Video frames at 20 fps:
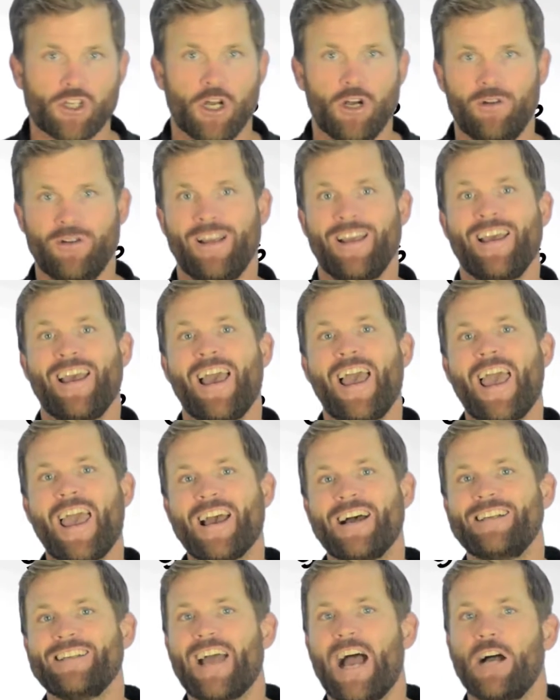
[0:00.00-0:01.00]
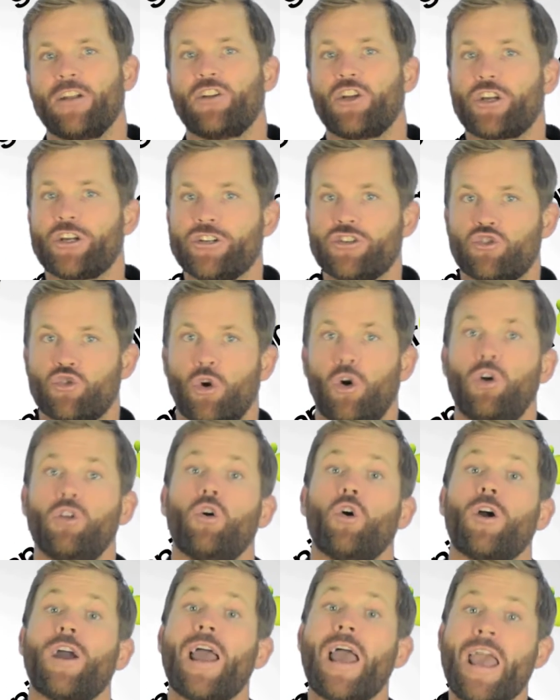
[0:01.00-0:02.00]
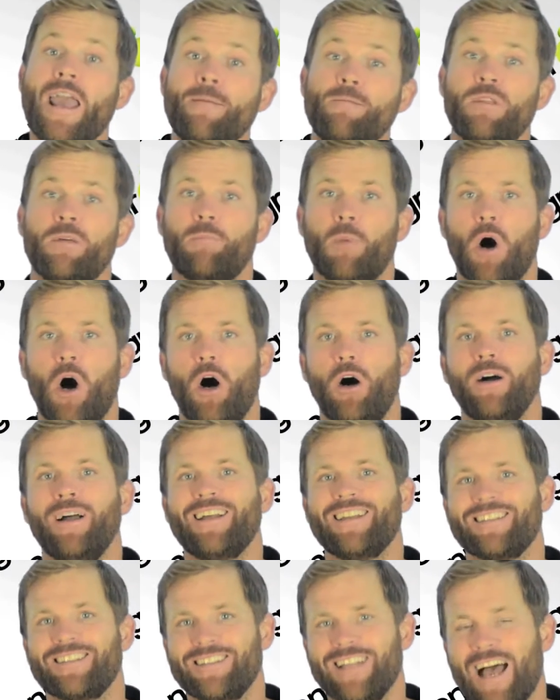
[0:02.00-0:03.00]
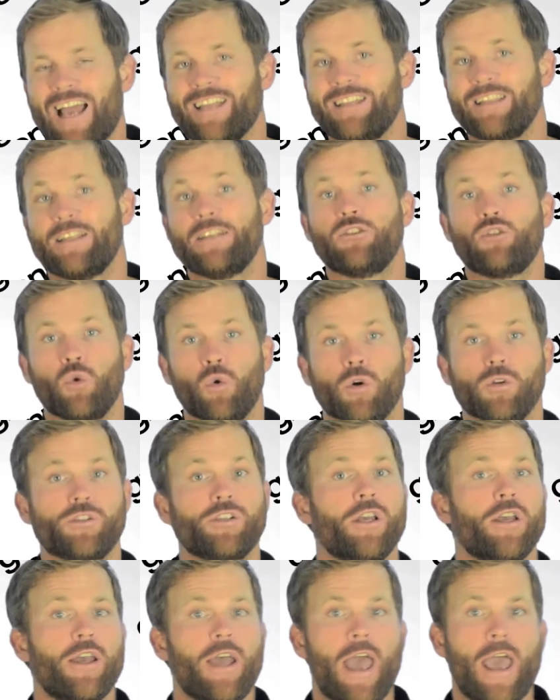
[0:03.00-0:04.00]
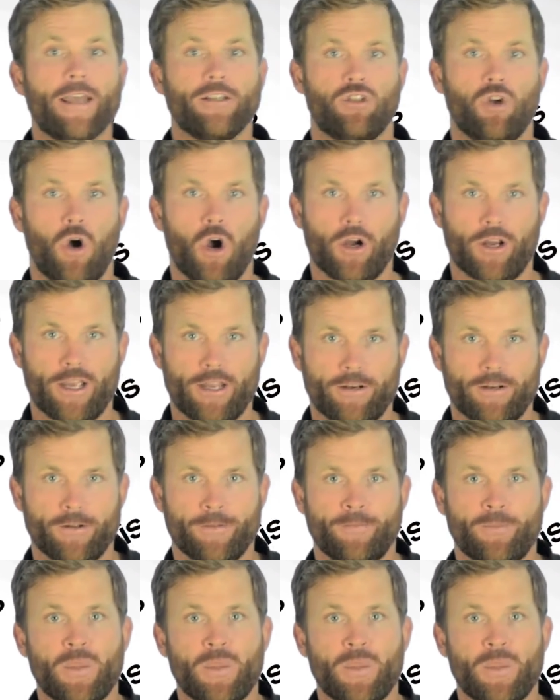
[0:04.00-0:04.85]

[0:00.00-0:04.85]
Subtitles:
zone, and how to control or aim the ball lightly towards a target.